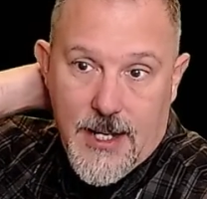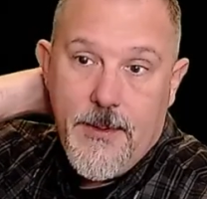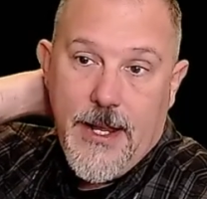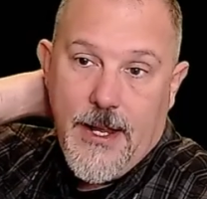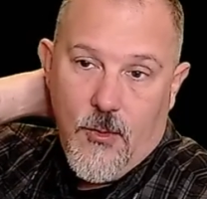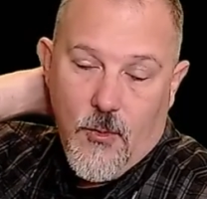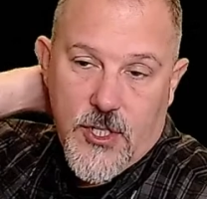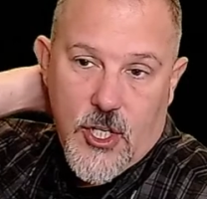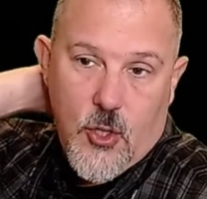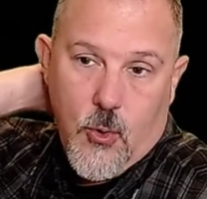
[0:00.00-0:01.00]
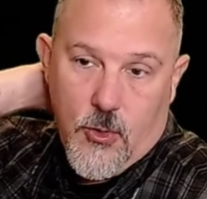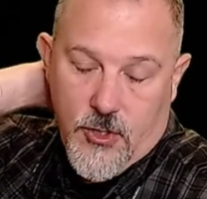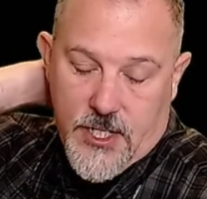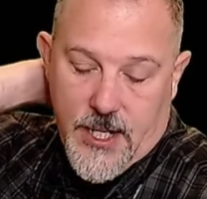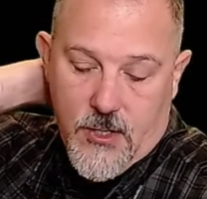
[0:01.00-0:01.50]
limiting was a quarter
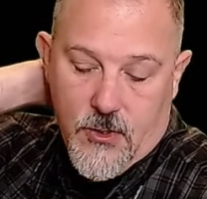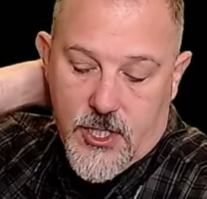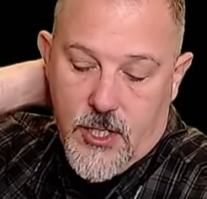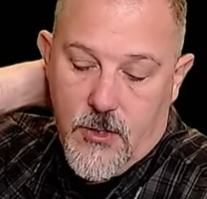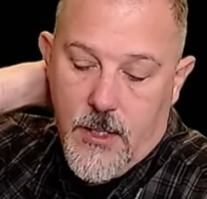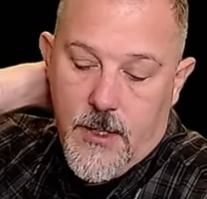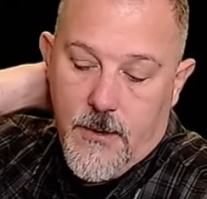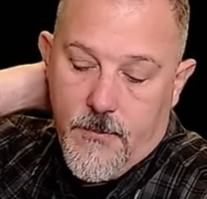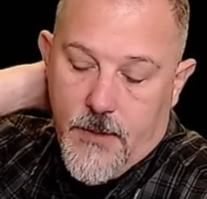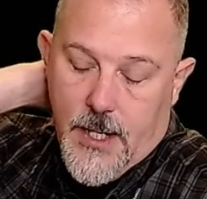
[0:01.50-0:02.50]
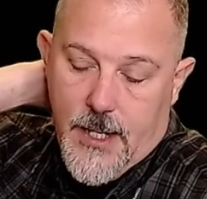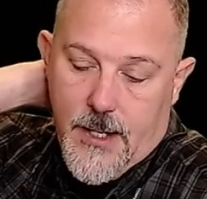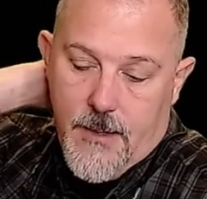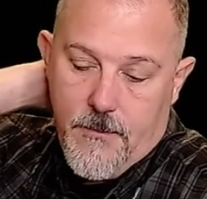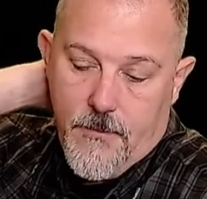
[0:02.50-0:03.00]
cycle. So
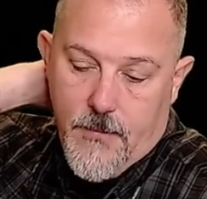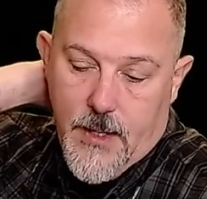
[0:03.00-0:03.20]
um,